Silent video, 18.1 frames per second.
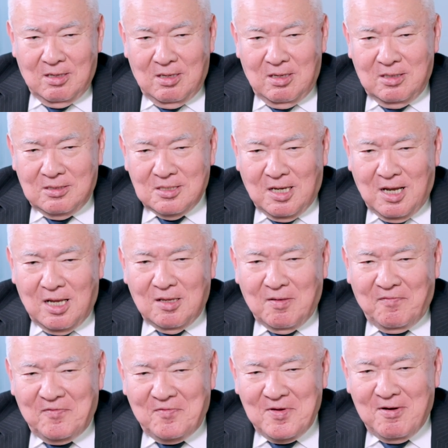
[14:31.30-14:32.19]
it's a kind
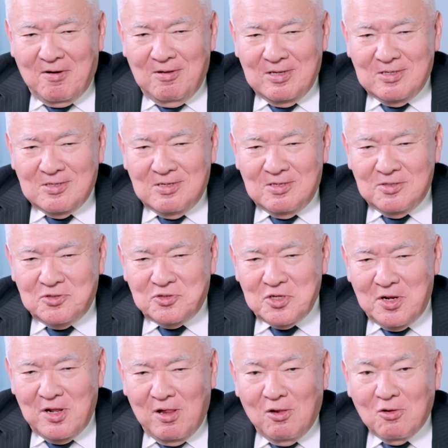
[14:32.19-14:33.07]
of very
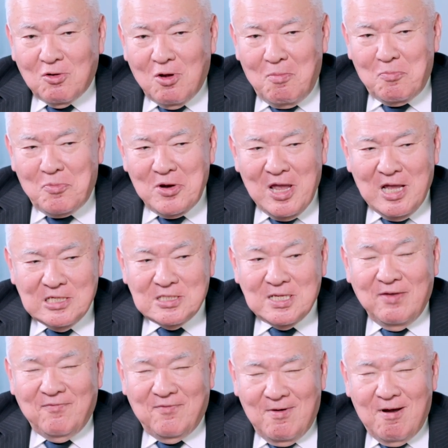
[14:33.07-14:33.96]
general,
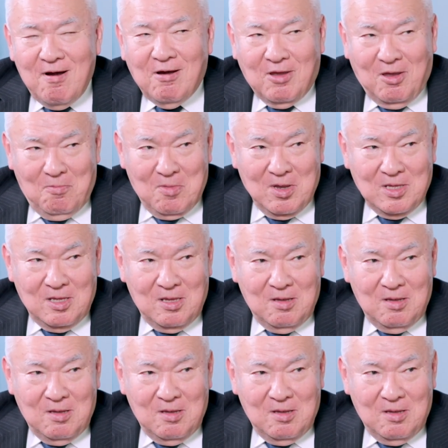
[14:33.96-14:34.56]
comprehensive argument.